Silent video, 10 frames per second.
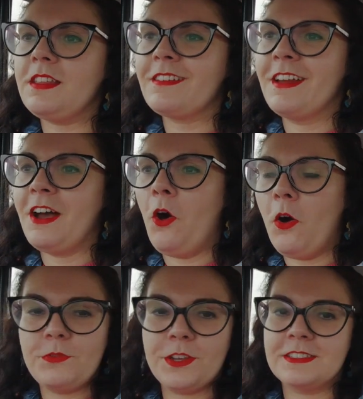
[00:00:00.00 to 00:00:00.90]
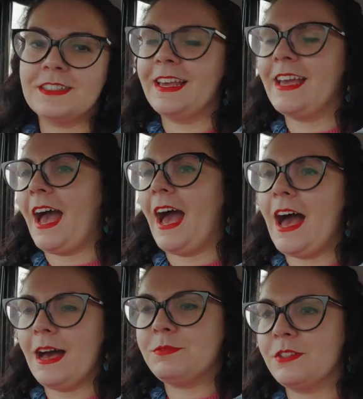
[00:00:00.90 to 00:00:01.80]
obviously
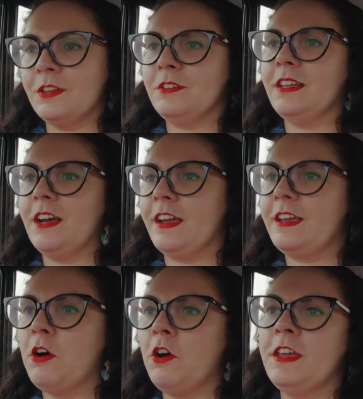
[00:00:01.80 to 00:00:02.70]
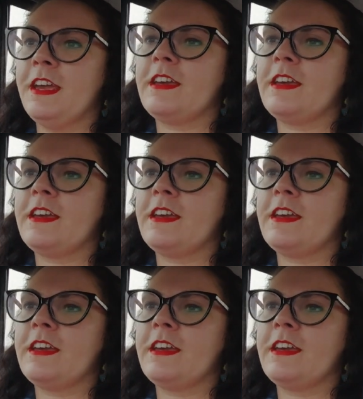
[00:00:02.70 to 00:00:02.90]
absolutely iconic,